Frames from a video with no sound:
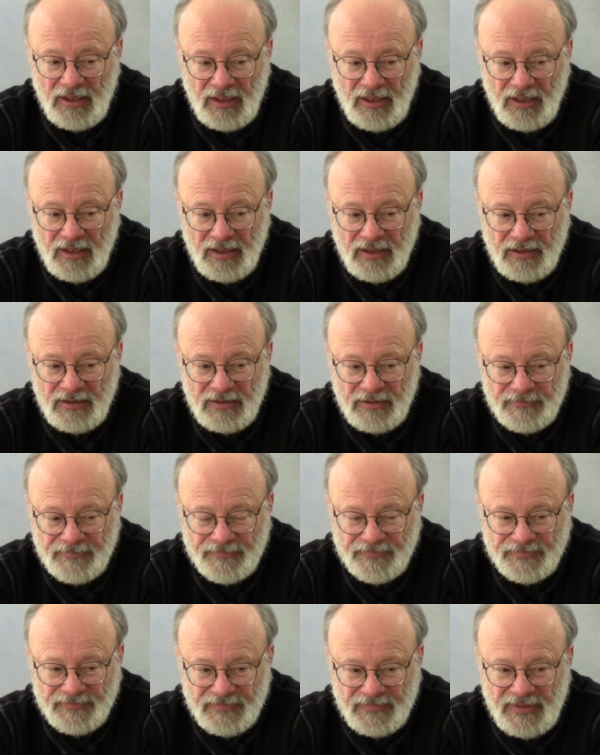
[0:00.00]
And,
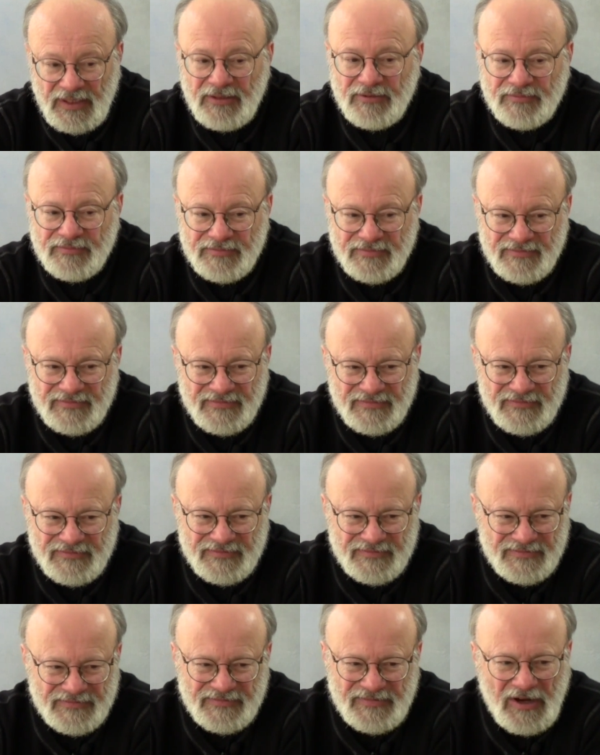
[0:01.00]
we
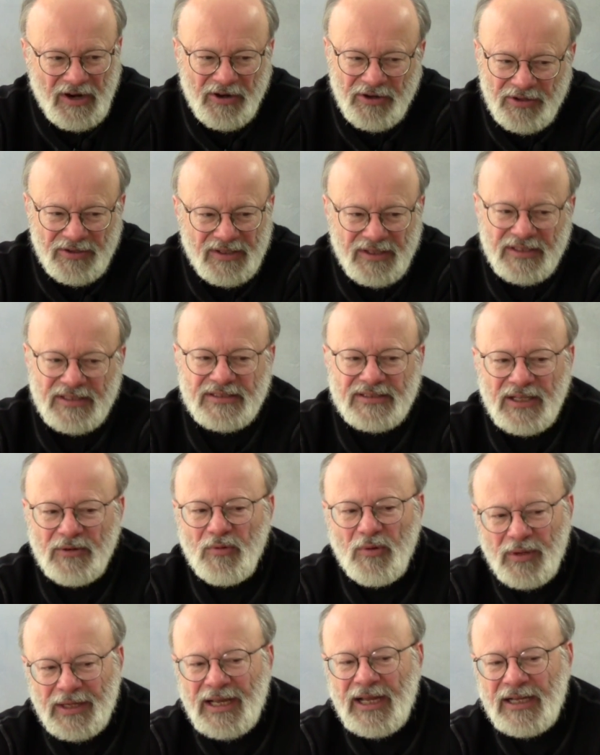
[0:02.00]
argue to this day,
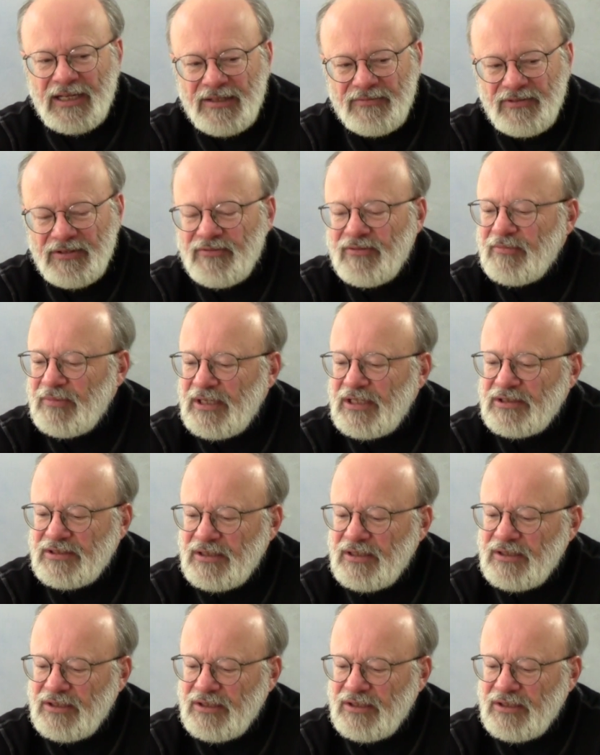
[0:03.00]
well, what kind of information?